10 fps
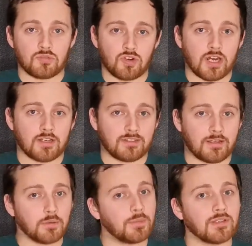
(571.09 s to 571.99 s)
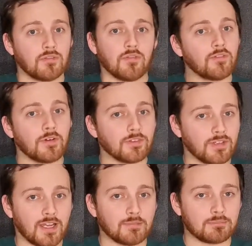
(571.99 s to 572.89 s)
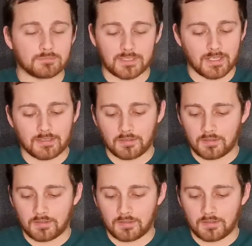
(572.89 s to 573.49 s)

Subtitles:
trying a sour beer for the first time again.